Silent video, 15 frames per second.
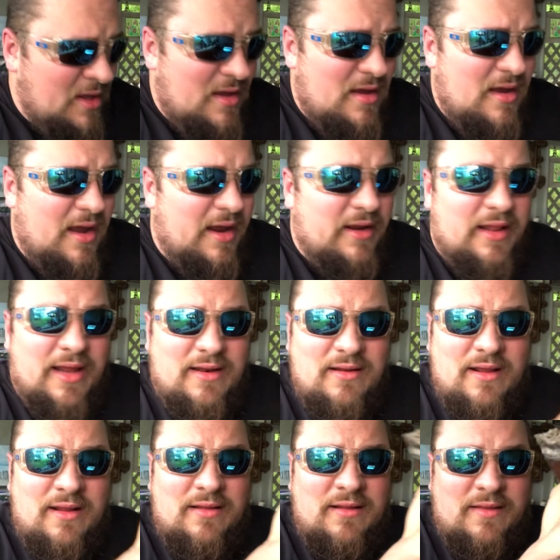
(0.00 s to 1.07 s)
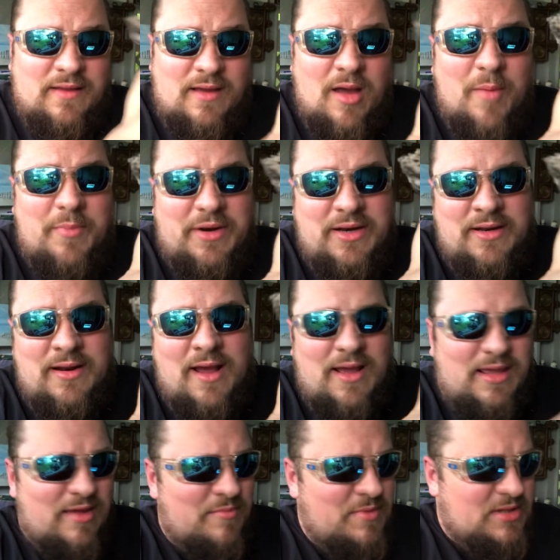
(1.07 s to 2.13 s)
and the company did not
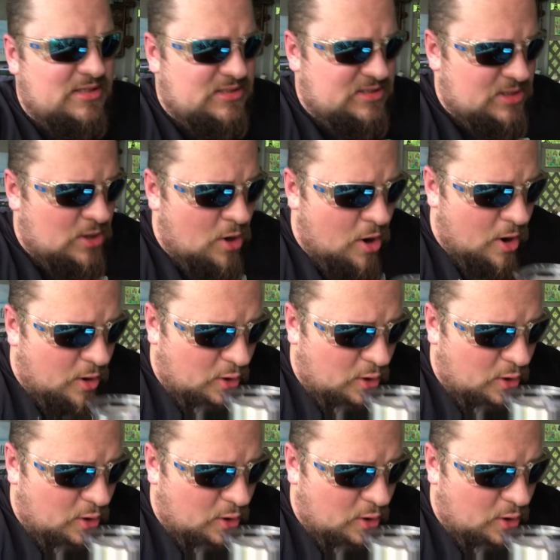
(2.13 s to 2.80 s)
give me this cigar.